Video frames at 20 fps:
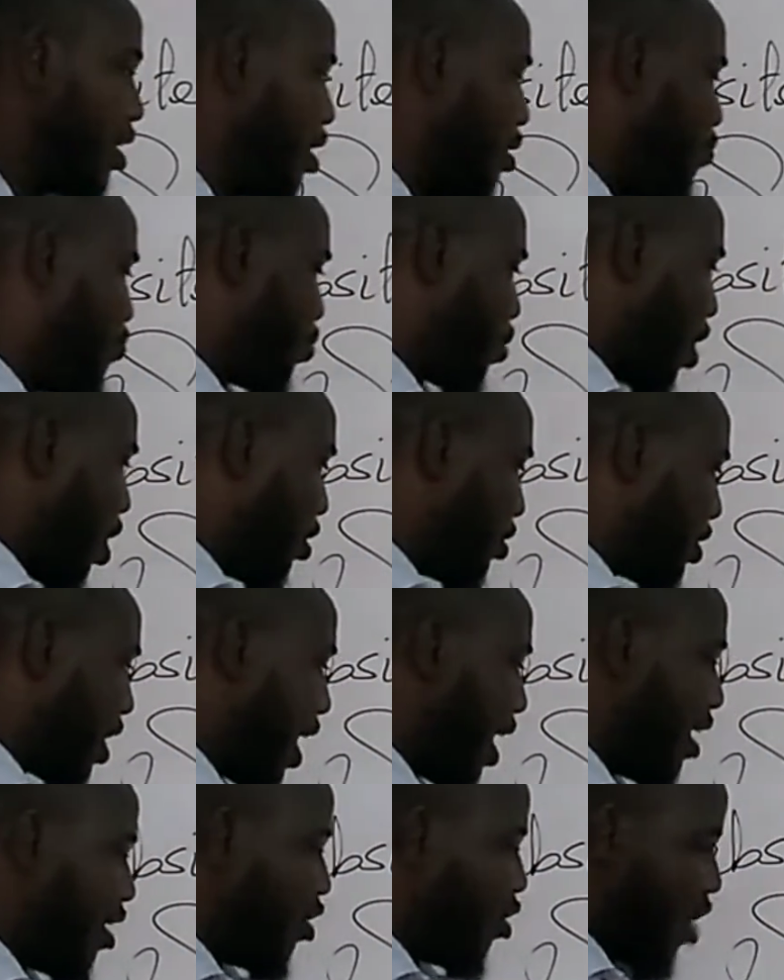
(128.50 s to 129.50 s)
a
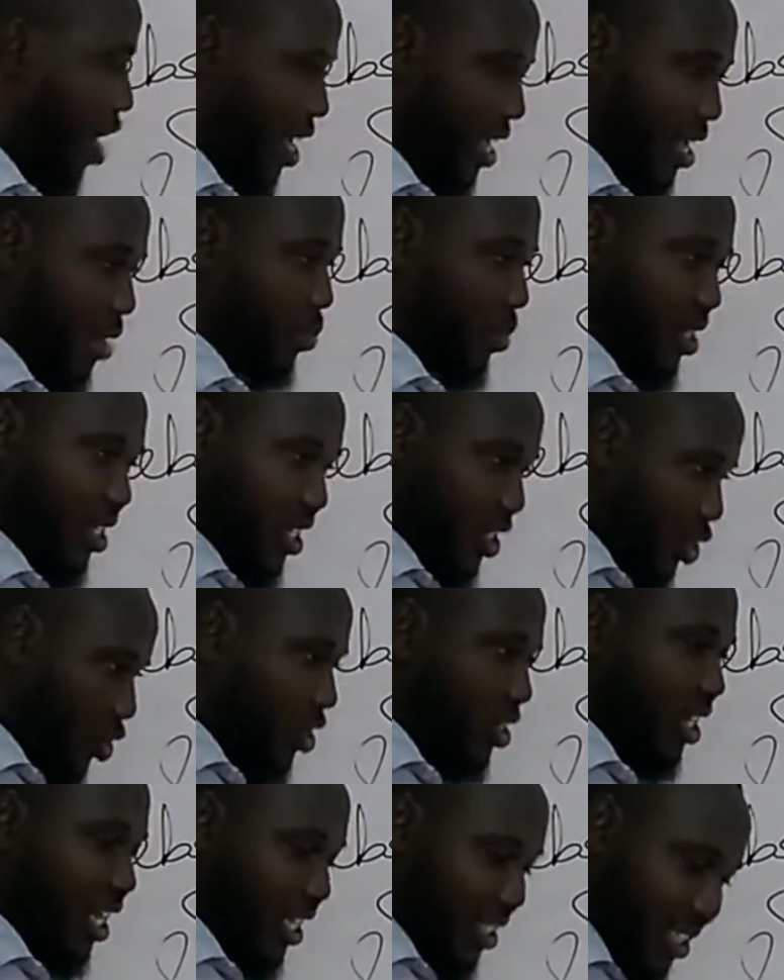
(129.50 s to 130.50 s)
browser or an
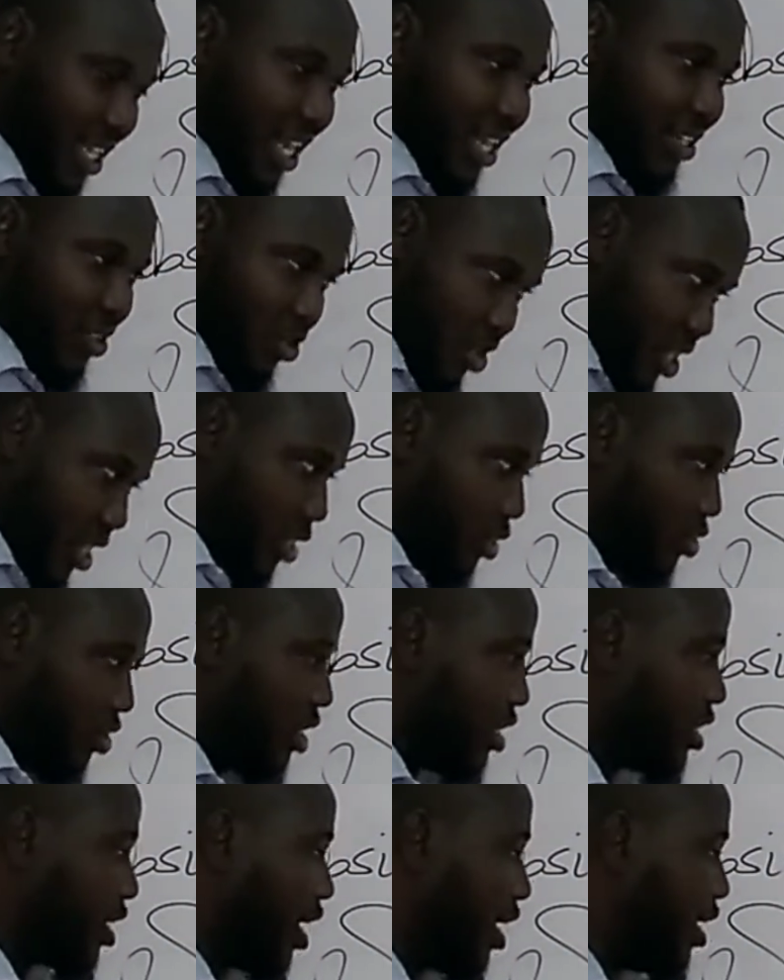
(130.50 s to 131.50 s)
application that can connect to
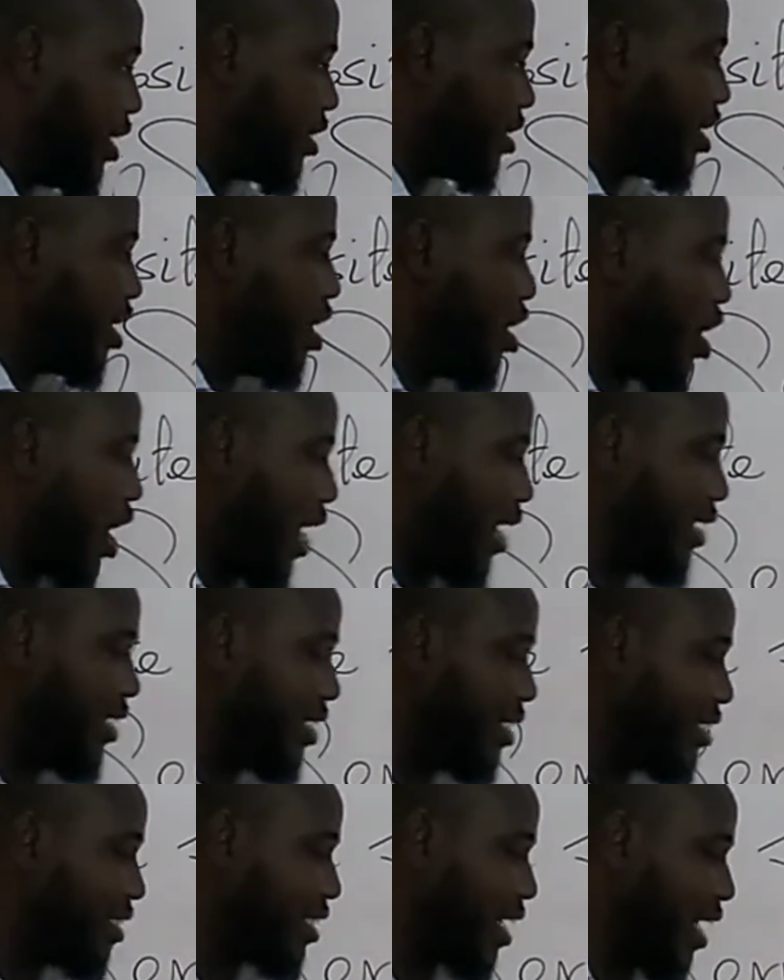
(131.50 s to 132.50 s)
the internet and
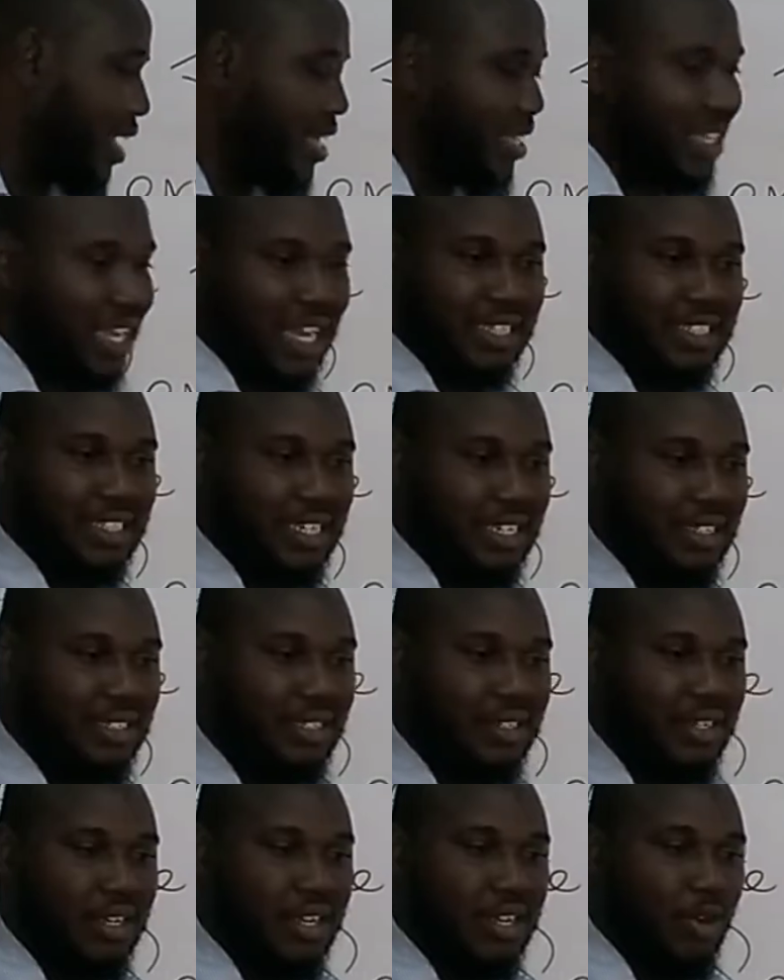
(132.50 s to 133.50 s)
internet
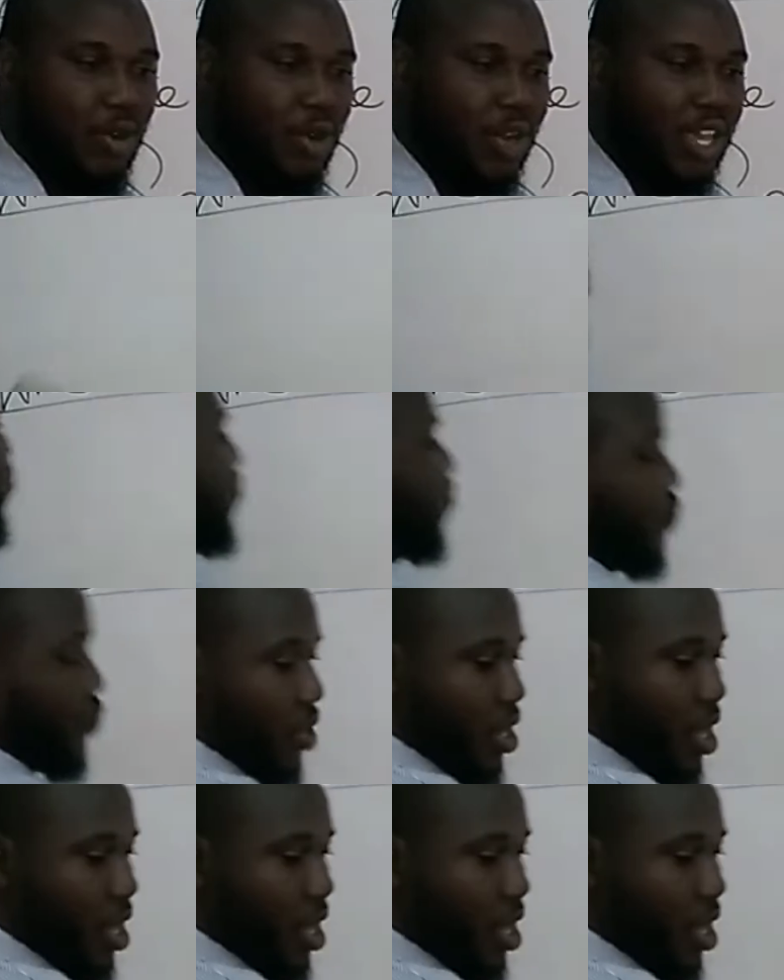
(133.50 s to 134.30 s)
access. So